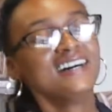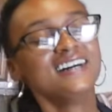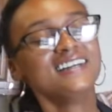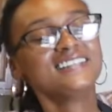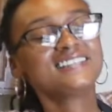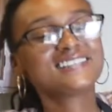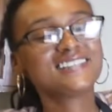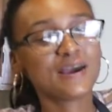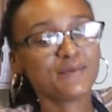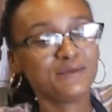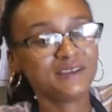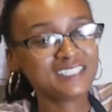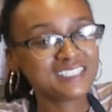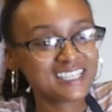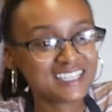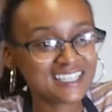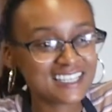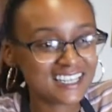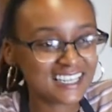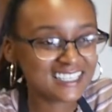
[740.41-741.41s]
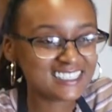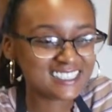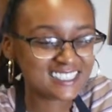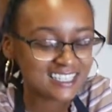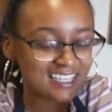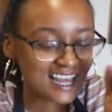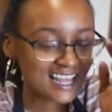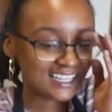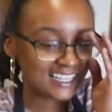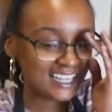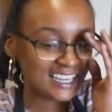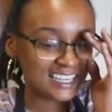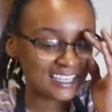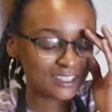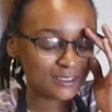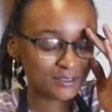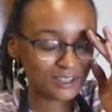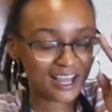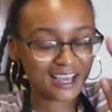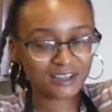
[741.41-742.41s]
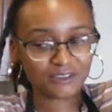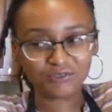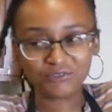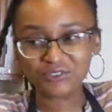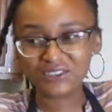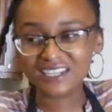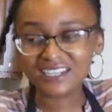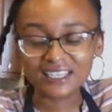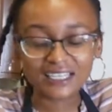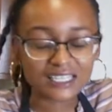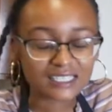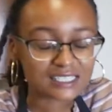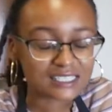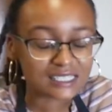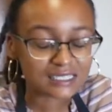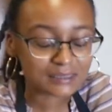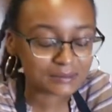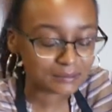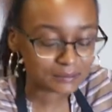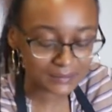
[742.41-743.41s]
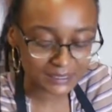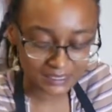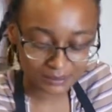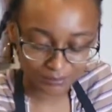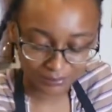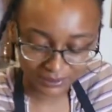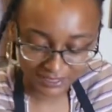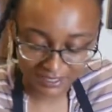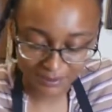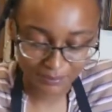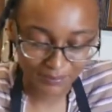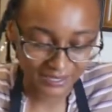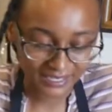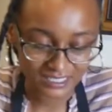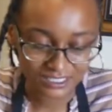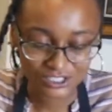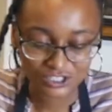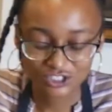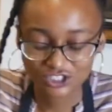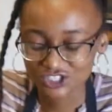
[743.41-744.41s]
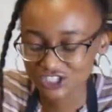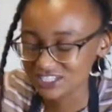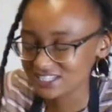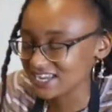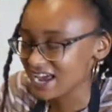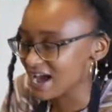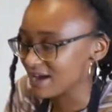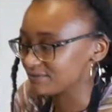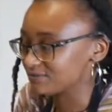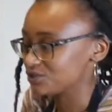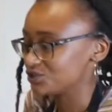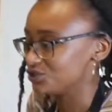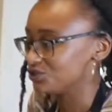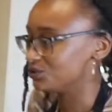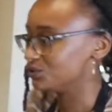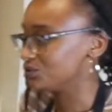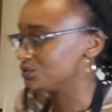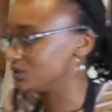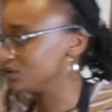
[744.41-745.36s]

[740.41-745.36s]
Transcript: stepping into that lane of like veganism, plant-based, you just have to